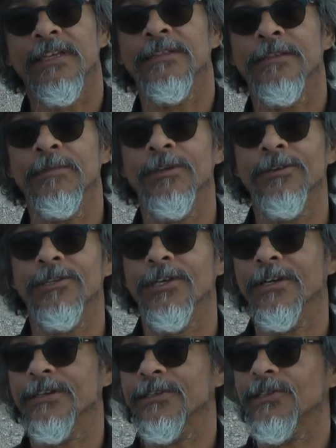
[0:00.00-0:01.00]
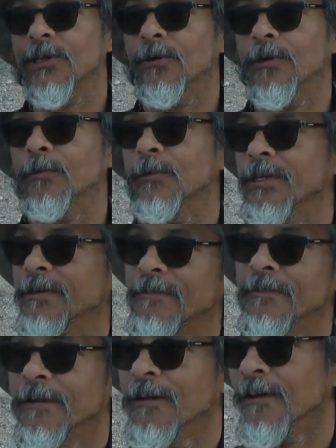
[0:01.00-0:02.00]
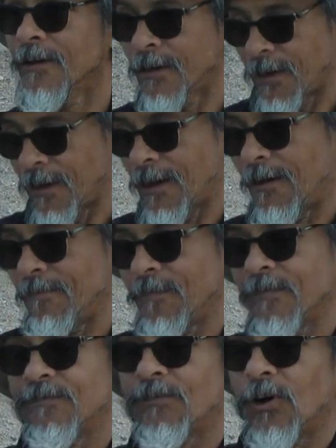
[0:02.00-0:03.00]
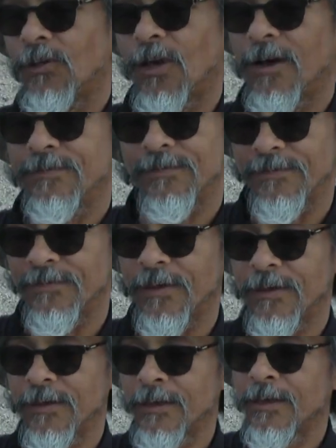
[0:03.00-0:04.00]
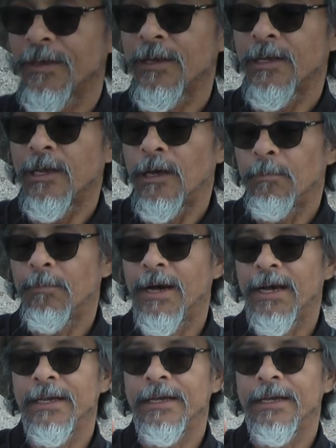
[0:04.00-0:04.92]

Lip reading: in the milk jug so it wouldn't fall off of my